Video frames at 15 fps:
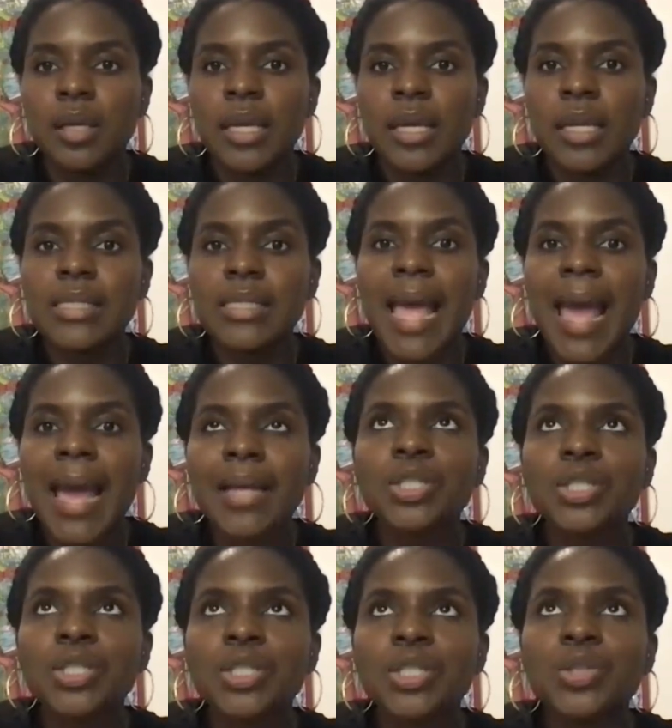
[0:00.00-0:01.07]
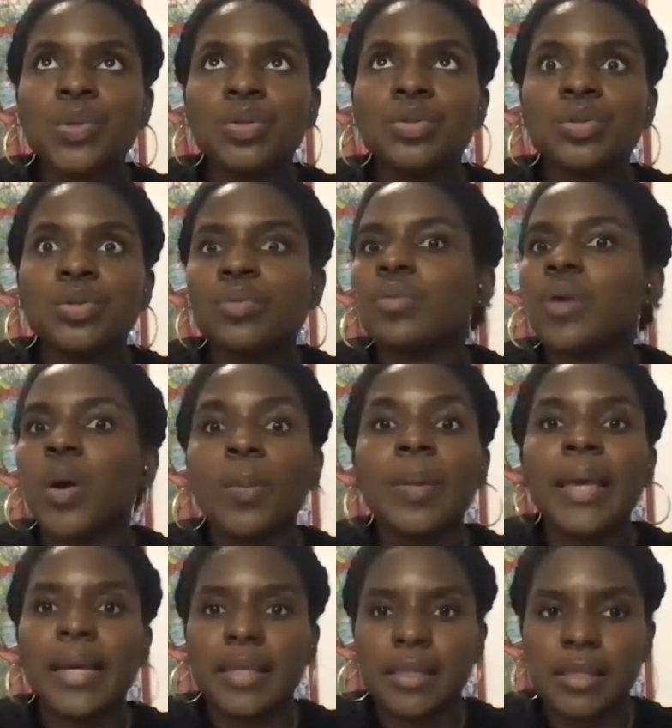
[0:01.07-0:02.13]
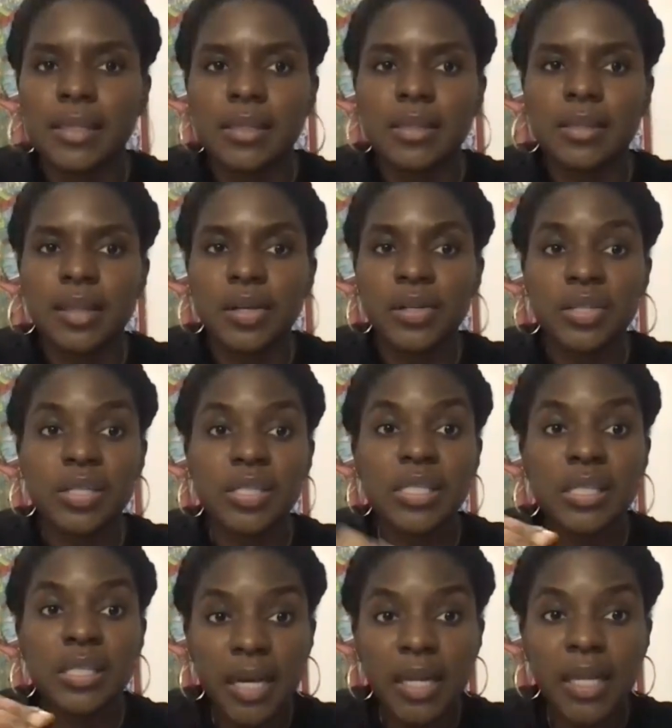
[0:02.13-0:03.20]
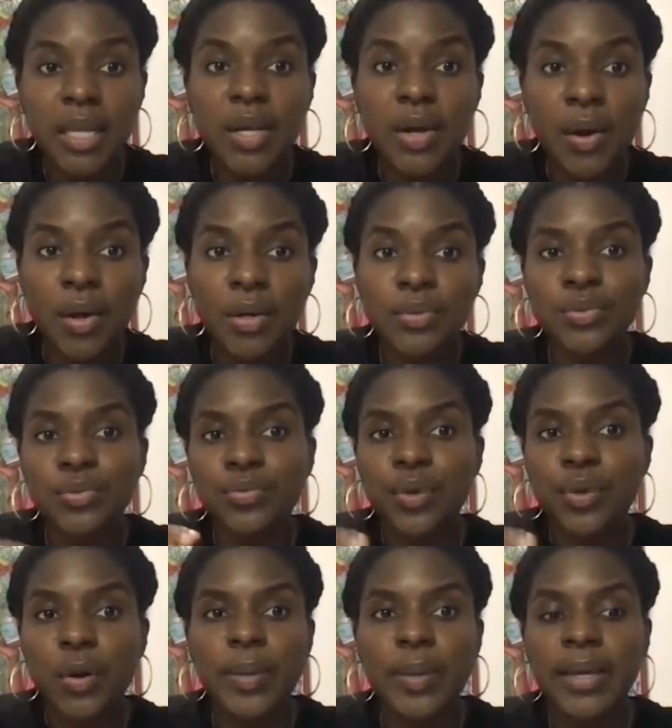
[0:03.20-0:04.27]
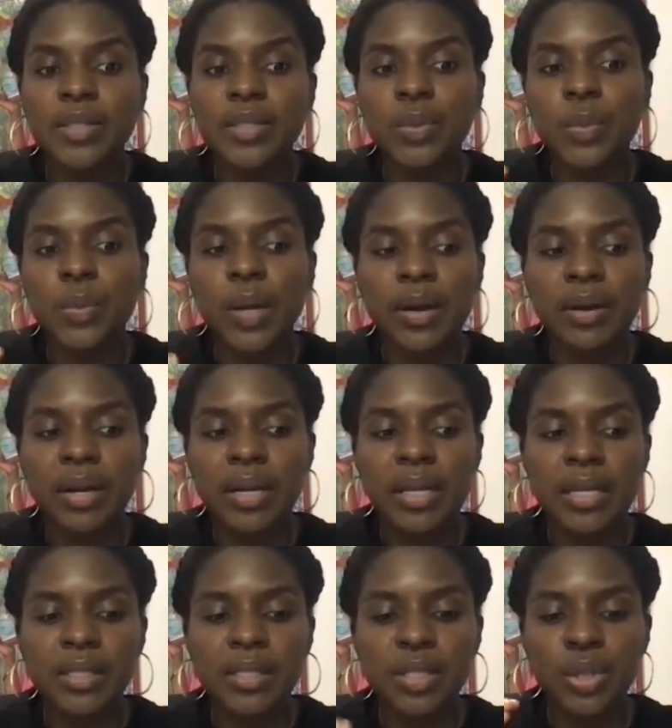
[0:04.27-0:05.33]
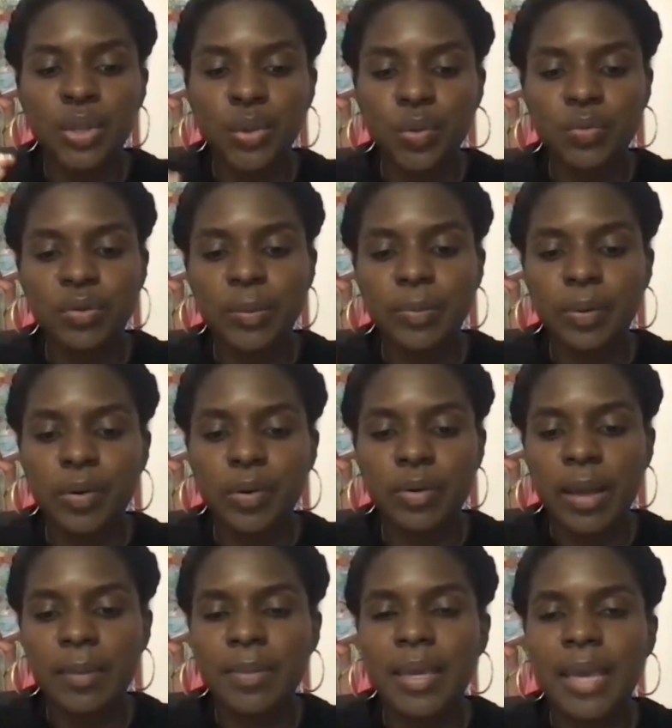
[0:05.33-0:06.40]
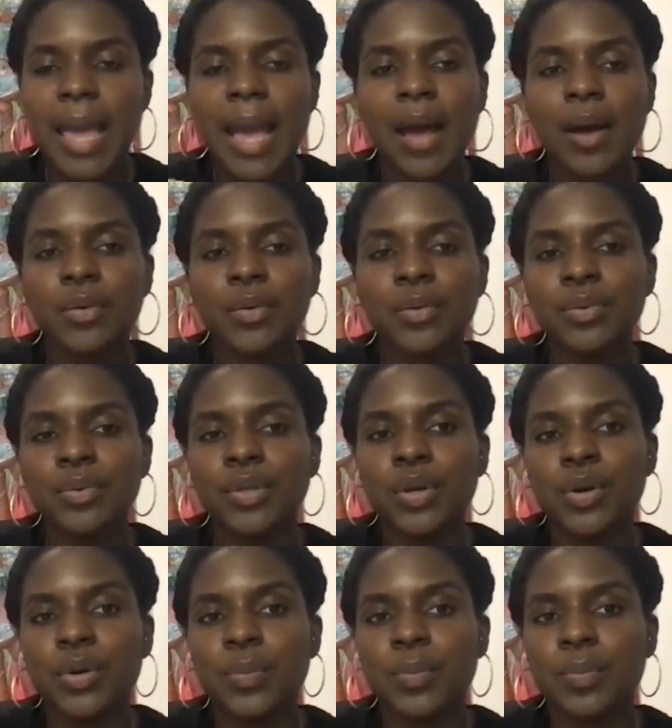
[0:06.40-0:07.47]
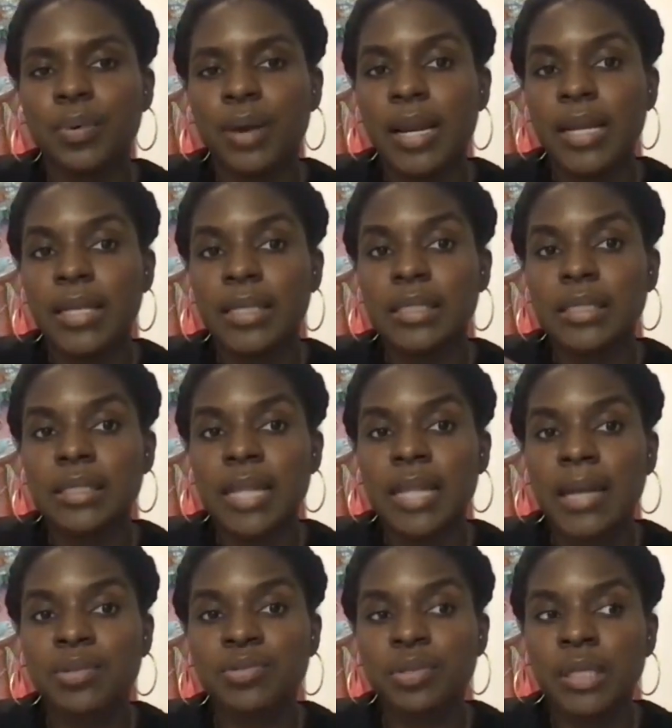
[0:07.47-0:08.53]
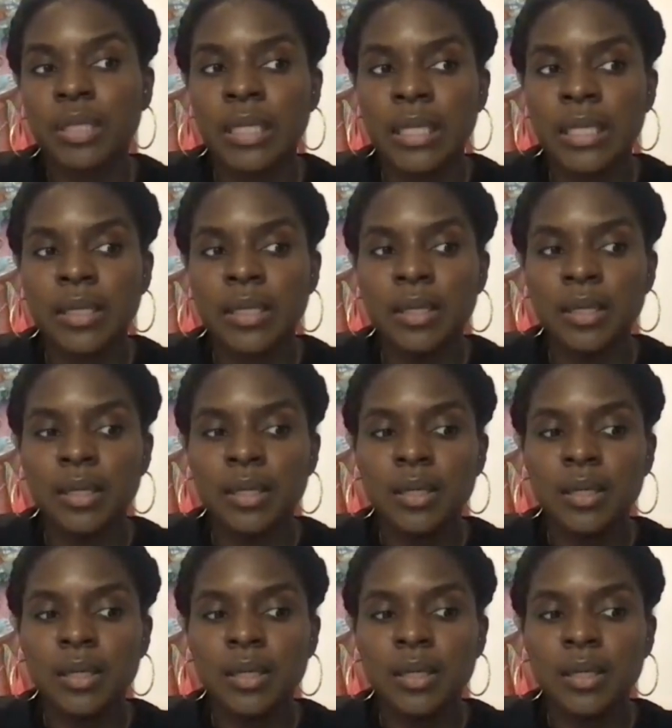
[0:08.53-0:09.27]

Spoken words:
It is actual neurobics. There's a study called neurobics where it is you reprogramming how your brain is naturally